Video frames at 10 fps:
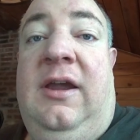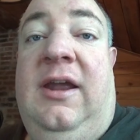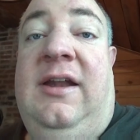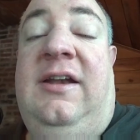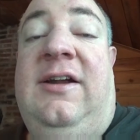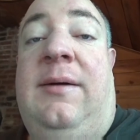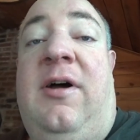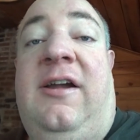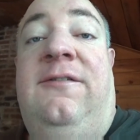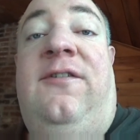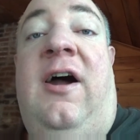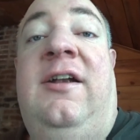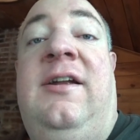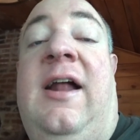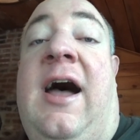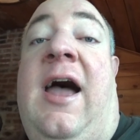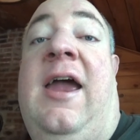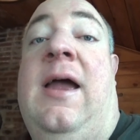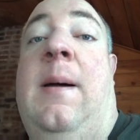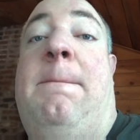And anytime I can find it,
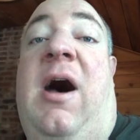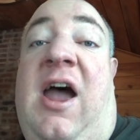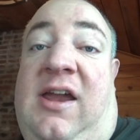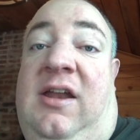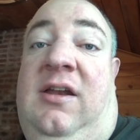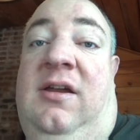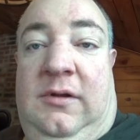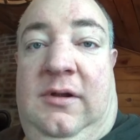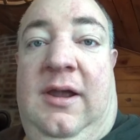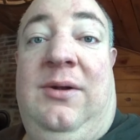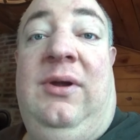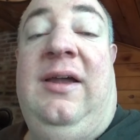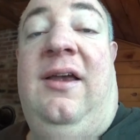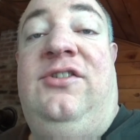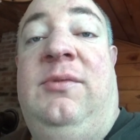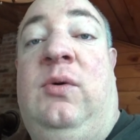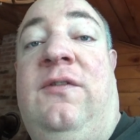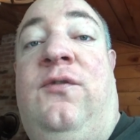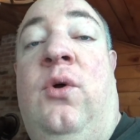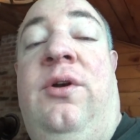I buy it. Anyway, guys, let me
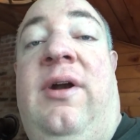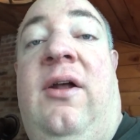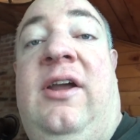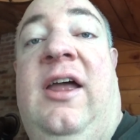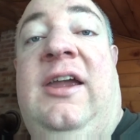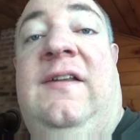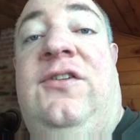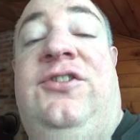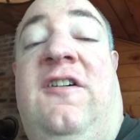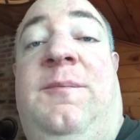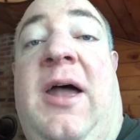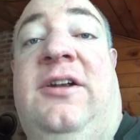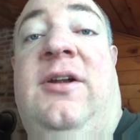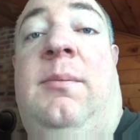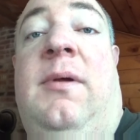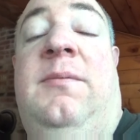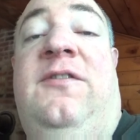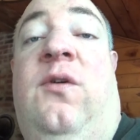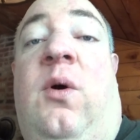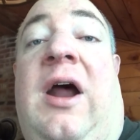quit fooling around. I gotta get this stuff packed up
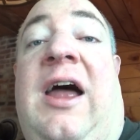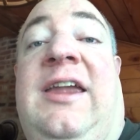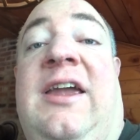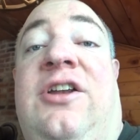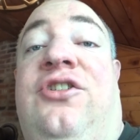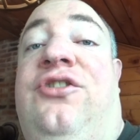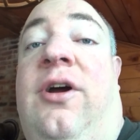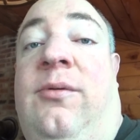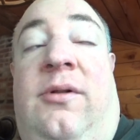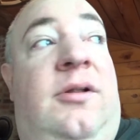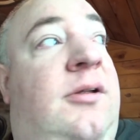before I get in trouble.